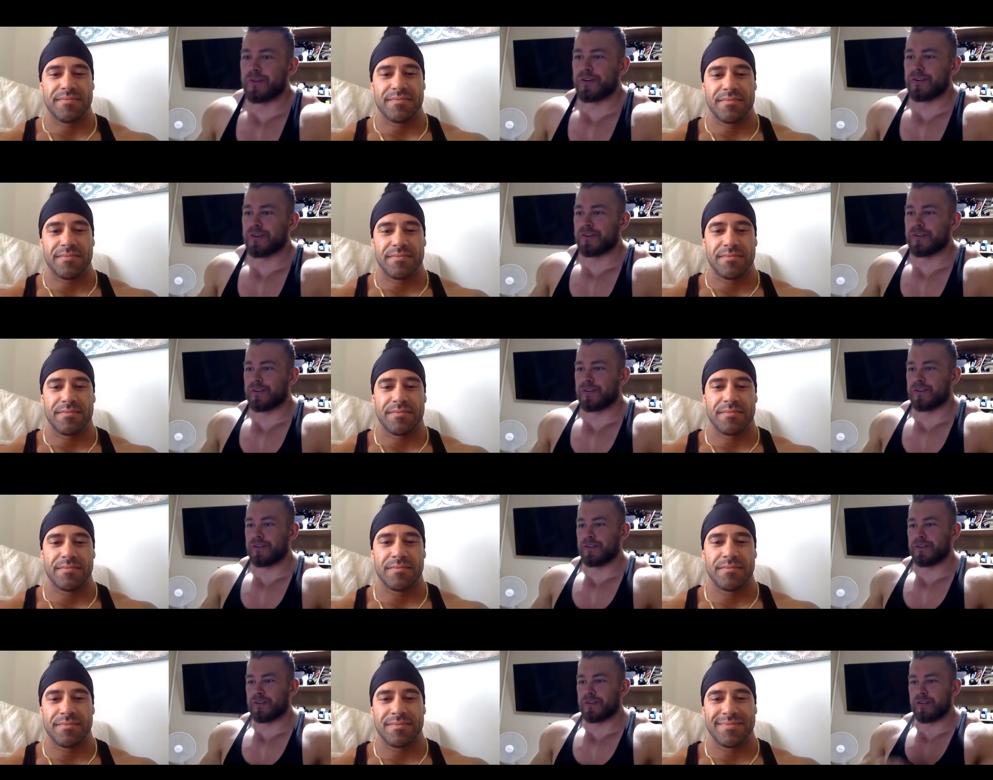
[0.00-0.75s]

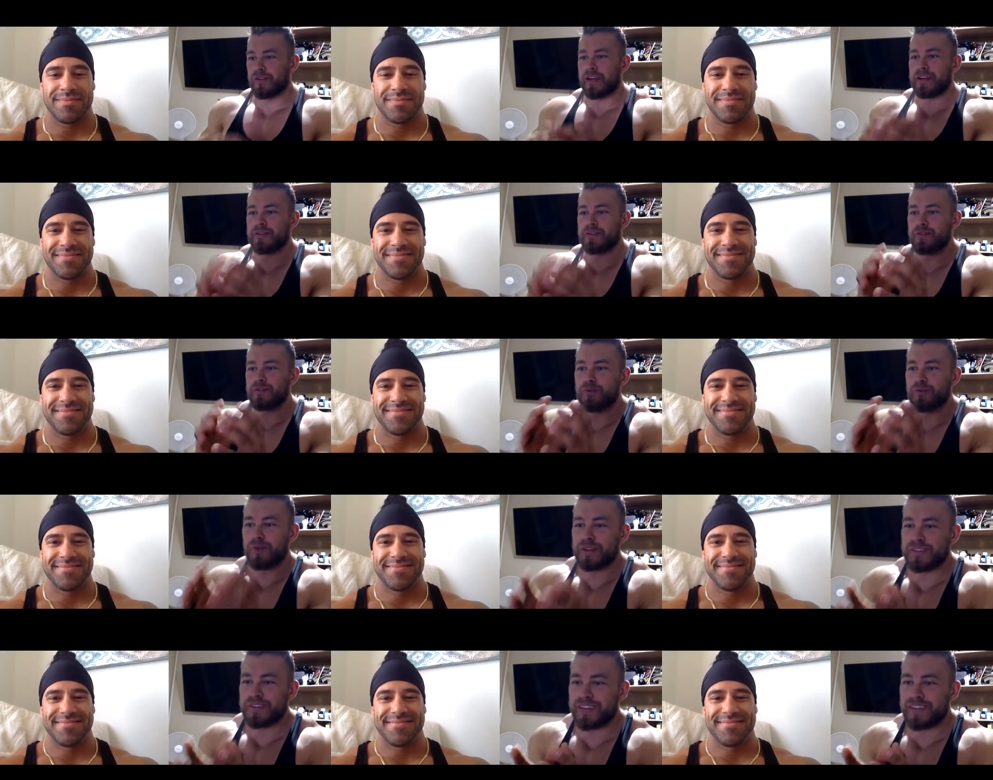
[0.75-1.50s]
Speaker 1: uh, connect you to
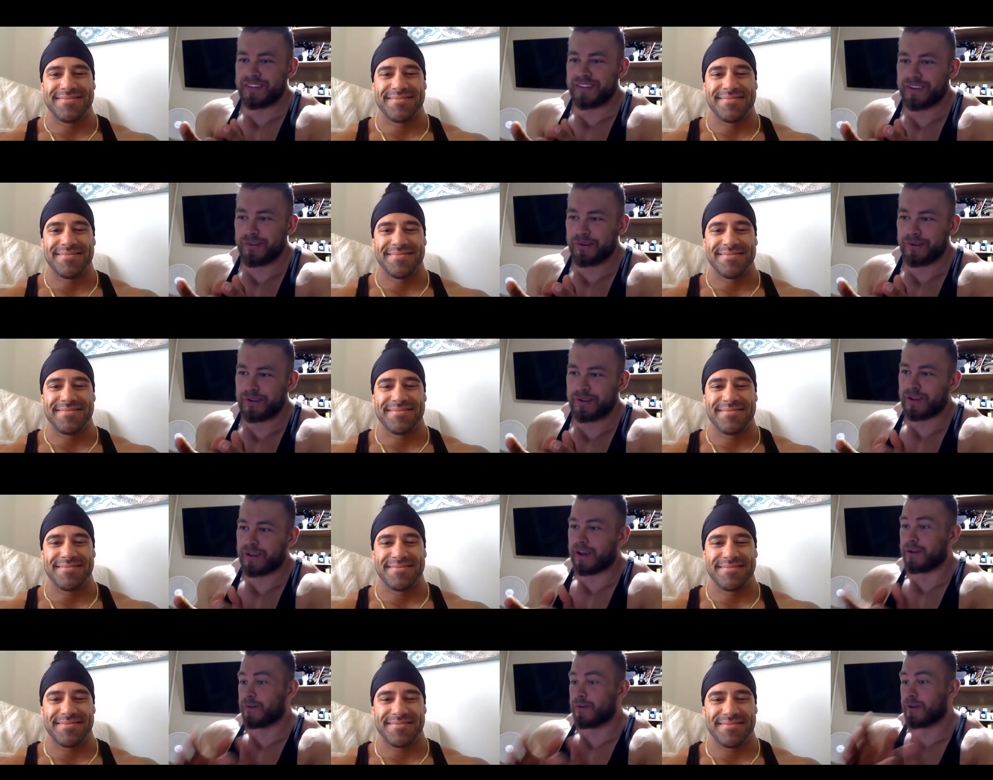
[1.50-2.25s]
what category.
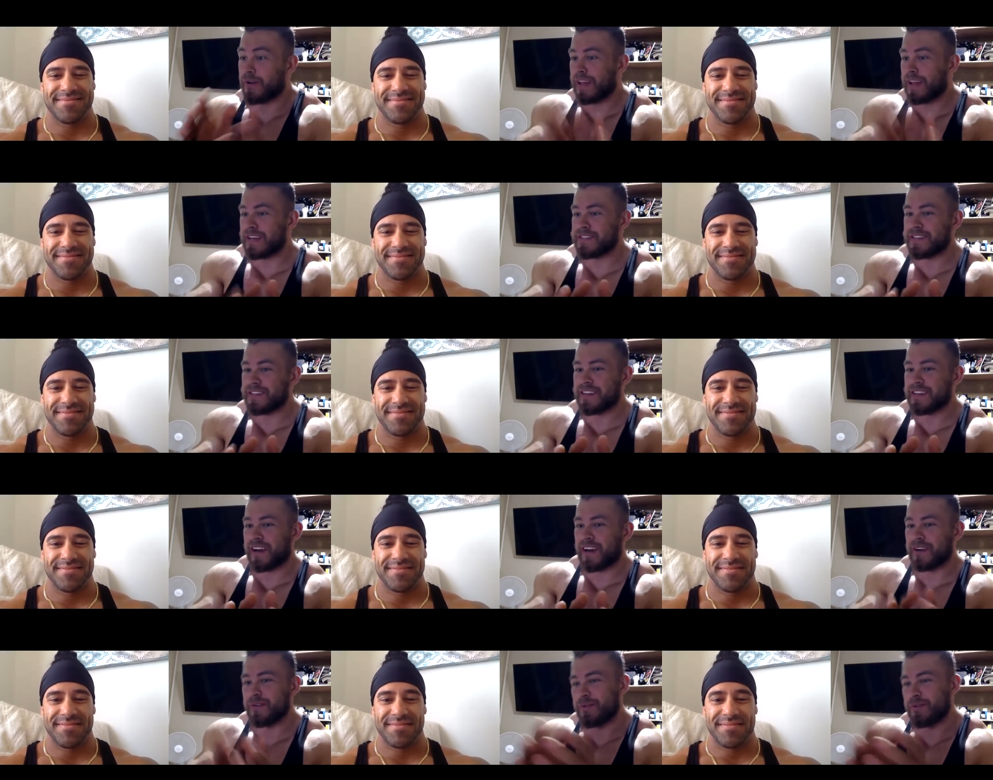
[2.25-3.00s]
Are you classic?
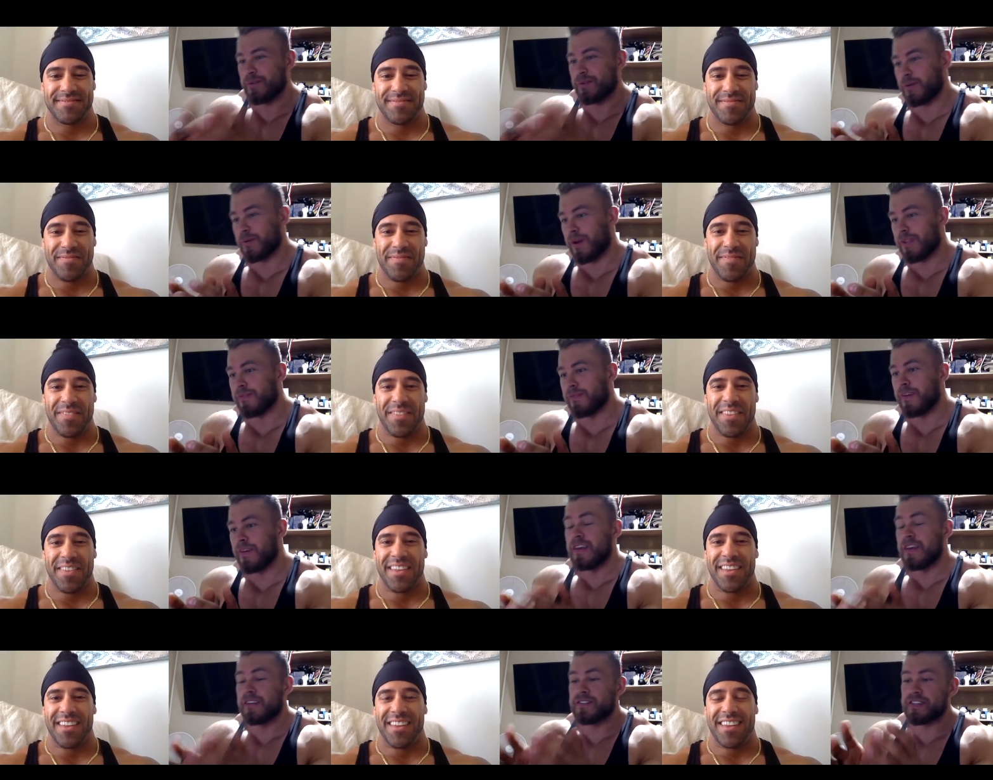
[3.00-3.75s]
Are you 212?
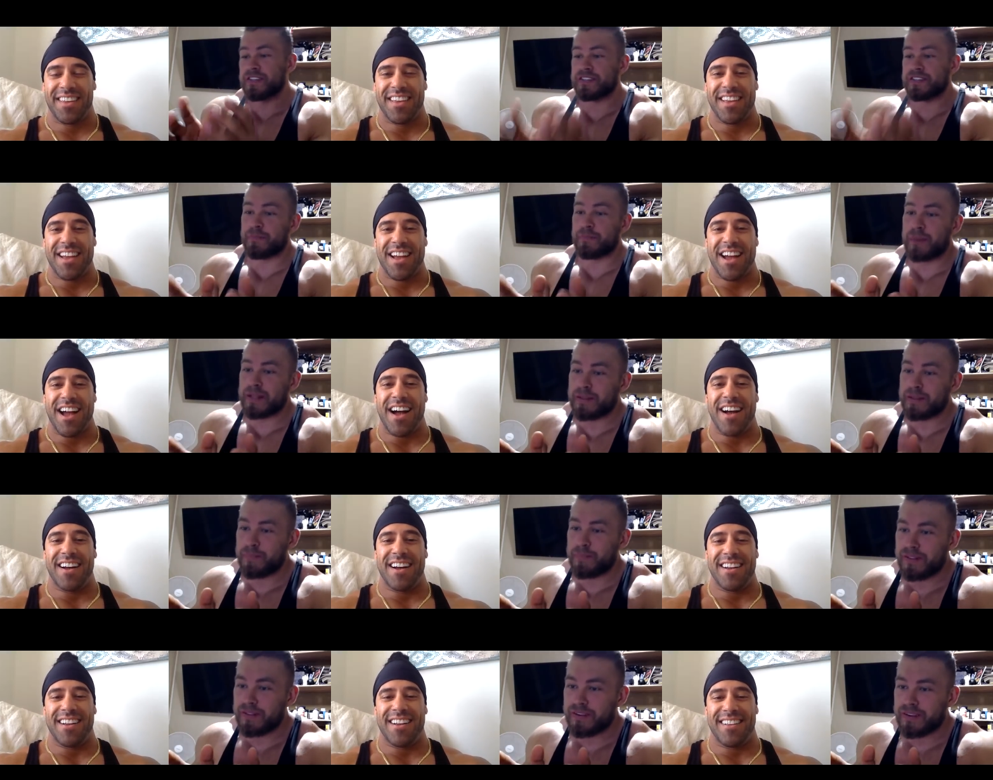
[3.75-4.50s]
Just a
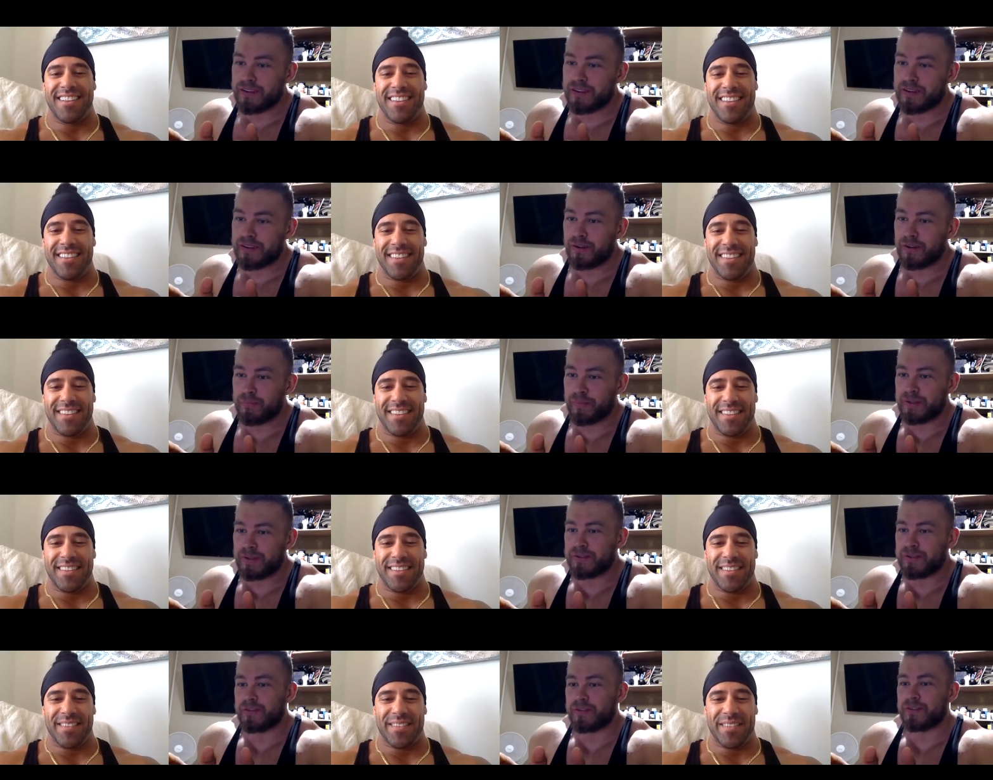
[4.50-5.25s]
bodybuilding
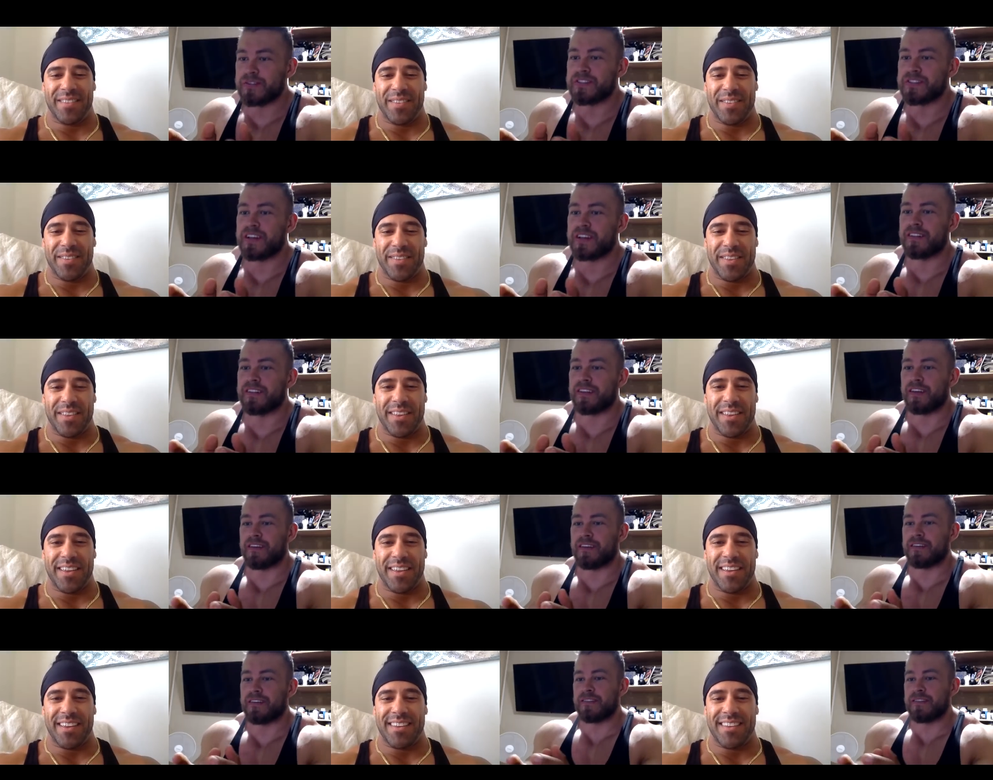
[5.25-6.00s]
competitor,
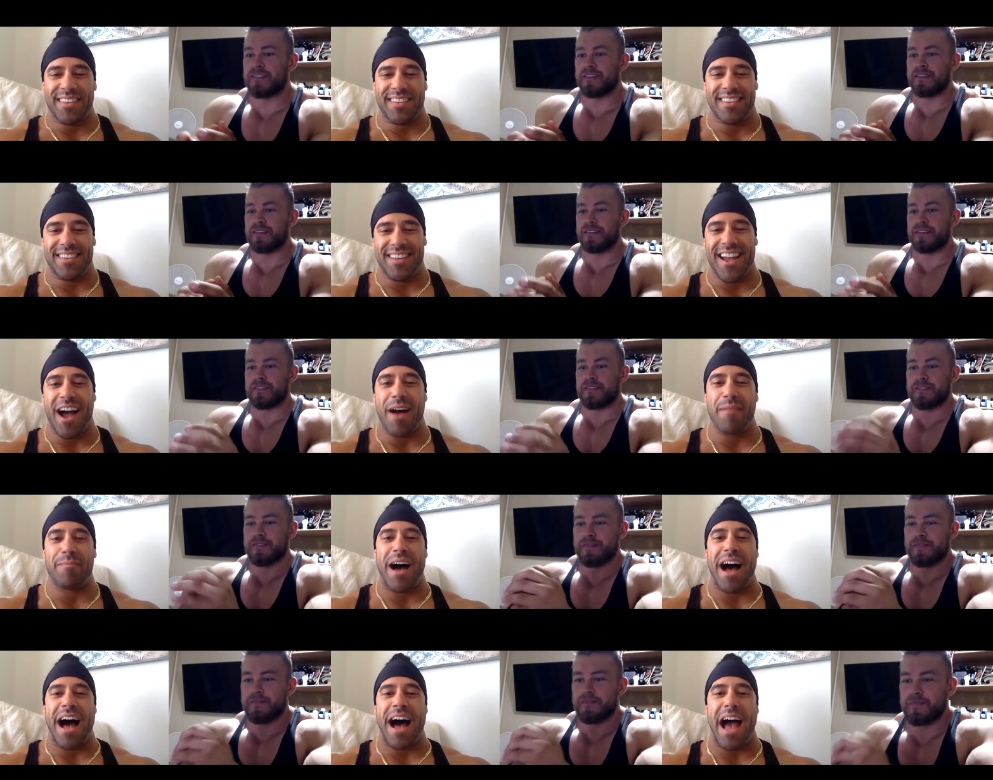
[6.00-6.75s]
Santi.
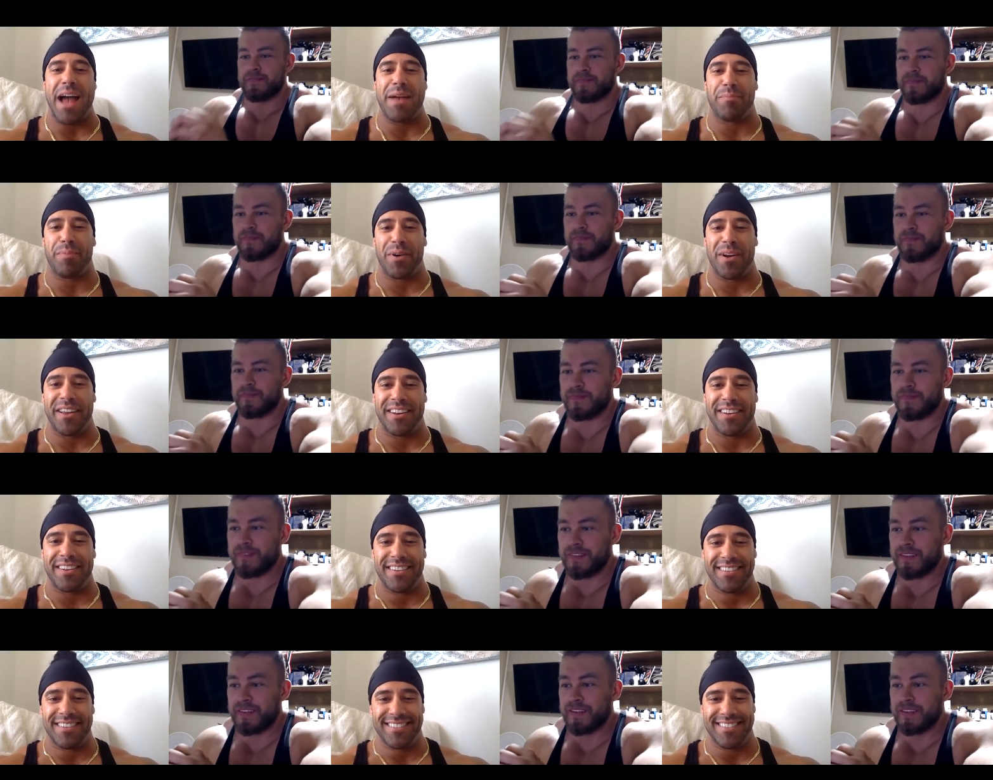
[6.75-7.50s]
I'm a hybrid.
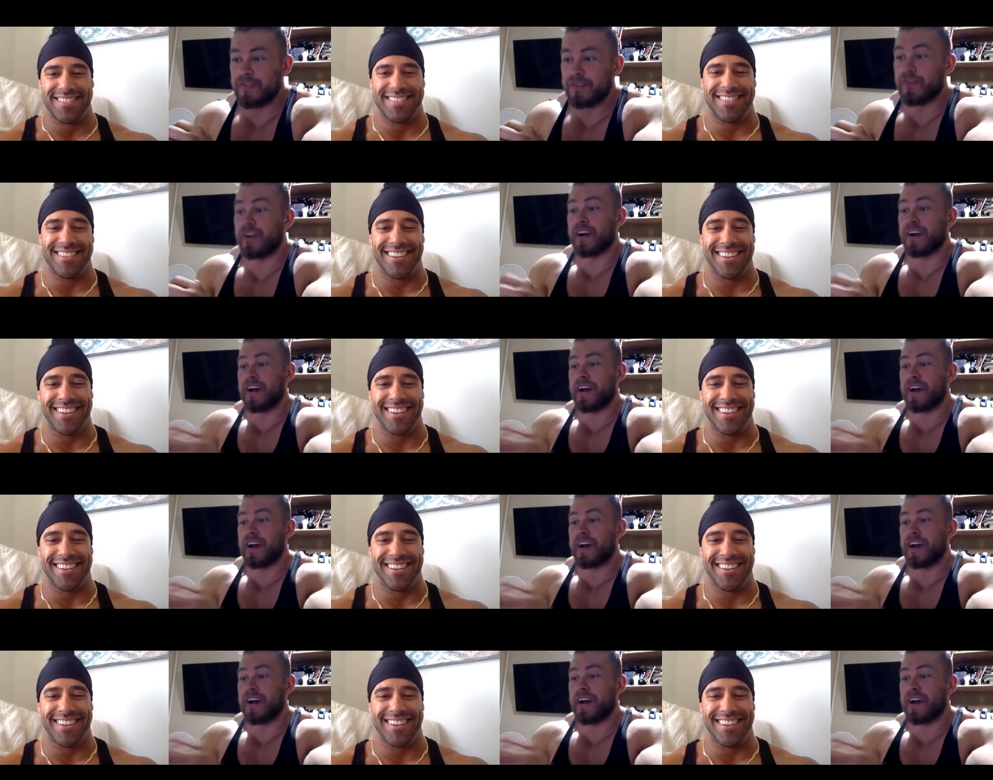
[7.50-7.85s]
You're a